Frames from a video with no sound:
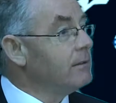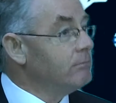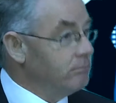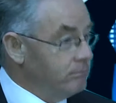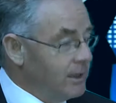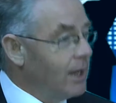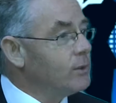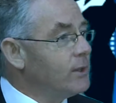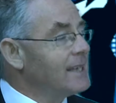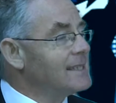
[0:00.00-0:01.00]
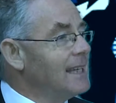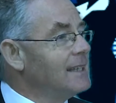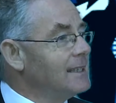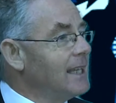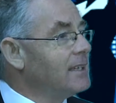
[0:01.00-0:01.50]
now they're
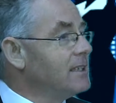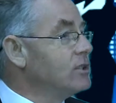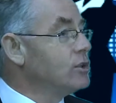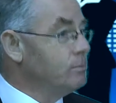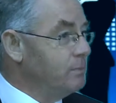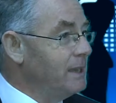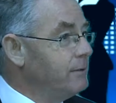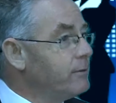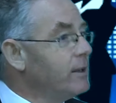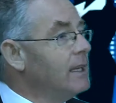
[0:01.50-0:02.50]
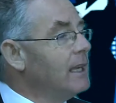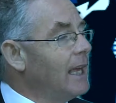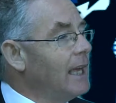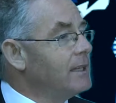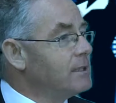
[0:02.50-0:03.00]
extending that into beef
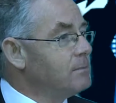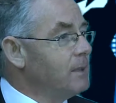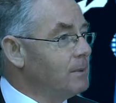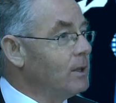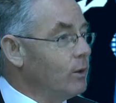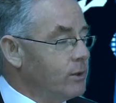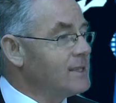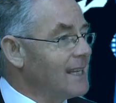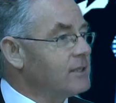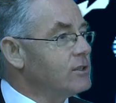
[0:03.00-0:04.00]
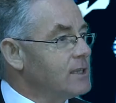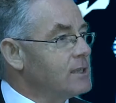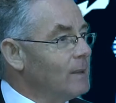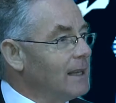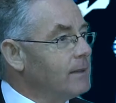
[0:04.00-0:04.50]
and maybe other sectors
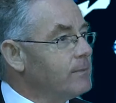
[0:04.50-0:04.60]
as well.